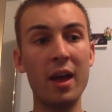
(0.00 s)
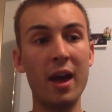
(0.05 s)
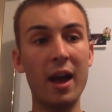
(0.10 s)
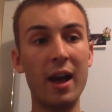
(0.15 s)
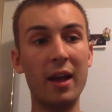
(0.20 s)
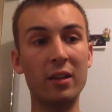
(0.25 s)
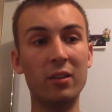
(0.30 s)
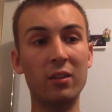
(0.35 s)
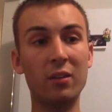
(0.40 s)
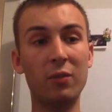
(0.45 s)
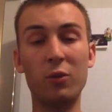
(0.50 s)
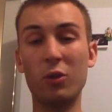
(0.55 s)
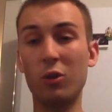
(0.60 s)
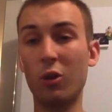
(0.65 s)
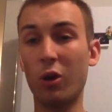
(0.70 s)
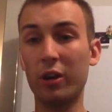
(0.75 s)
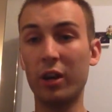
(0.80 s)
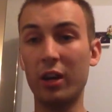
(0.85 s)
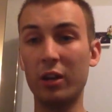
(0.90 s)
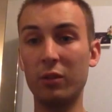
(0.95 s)
and if you
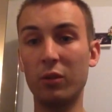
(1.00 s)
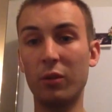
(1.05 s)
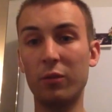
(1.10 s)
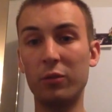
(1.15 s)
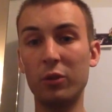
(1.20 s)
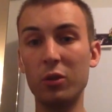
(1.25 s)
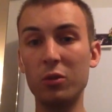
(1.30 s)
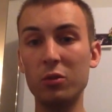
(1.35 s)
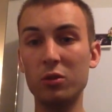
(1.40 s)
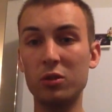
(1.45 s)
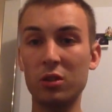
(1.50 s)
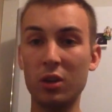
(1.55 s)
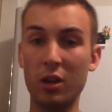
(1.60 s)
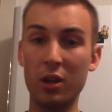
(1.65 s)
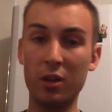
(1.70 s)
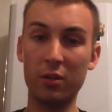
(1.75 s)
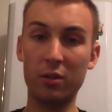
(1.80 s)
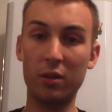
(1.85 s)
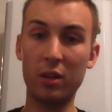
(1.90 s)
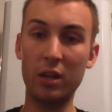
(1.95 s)
like any reviews,
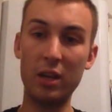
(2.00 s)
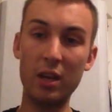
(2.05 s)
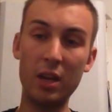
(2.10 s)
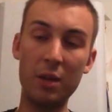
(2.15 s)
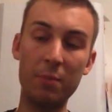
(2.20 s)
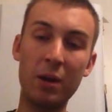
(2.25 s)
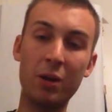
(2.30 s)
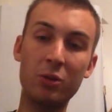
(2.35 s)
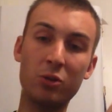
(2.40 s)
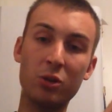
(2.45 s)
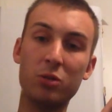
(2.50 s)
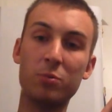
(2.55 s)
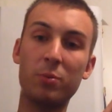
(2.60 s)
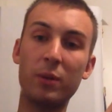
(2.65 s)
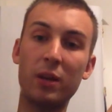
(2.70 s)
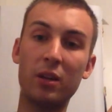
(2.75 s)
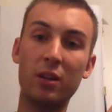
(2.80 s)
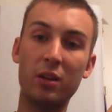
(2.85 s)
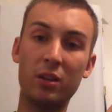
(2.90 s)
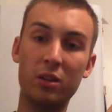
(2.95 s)
the email address
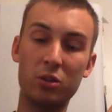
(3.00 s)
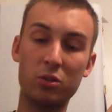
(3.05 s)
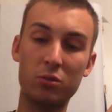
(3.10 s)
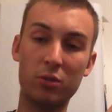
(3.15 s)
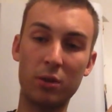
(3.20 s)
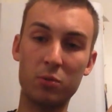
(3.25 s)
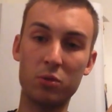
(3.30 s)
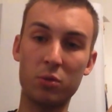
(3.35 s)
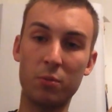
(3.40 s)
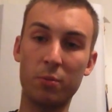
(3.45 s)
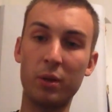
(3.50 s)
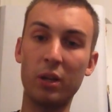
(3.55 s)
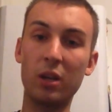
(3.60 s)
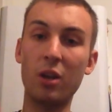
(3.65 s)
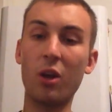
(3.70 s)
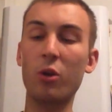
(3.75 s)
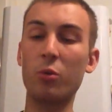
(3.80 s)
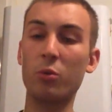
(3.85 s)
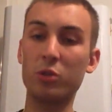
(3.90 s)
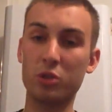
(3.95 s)
will be in the description
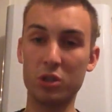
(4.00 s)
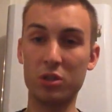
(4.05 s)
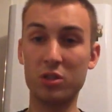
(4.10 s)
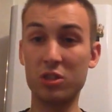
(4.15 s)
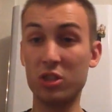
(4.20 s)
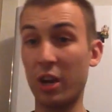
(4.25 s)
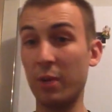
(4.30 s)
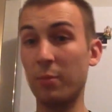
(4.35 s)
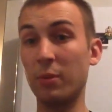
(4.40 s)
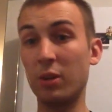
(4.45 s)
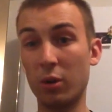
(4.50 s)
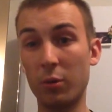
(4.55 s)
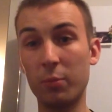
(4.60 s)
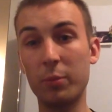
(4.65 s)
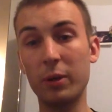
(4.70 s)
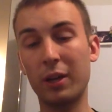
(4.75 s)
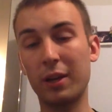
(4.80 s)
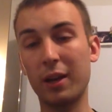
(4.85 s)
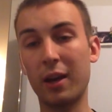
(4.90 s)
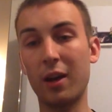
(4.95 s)
below, which is
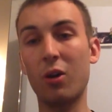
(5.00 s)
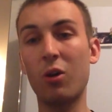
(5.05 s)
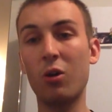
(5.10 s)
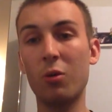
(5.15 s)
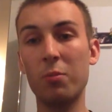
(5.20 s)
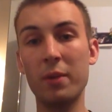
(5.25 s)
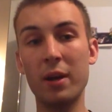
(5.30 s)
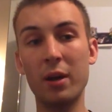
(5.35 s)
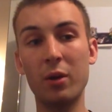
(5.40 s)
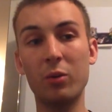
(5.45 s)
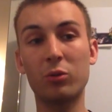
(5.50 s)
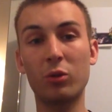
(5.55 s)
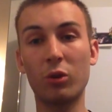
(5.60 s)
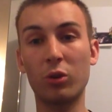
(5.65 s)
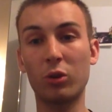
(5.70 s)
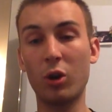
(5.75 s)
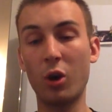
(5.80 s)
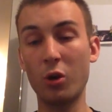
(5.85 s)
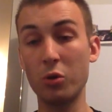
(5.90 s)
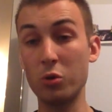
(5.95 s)

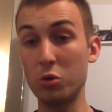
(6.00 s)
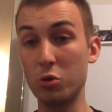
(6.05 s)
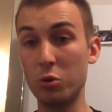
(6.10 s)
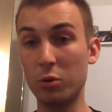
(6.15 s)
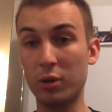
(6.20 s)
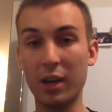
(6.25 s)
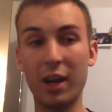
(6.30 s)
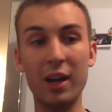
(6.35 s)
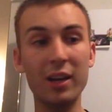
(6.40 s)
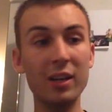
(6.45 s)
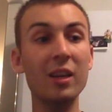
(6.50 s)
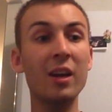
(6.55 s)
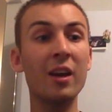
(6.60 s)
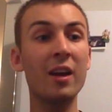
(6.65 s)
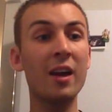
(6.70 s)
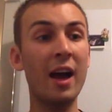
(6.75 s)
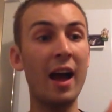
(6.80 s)
jamie.picket@hotmail.co.uk,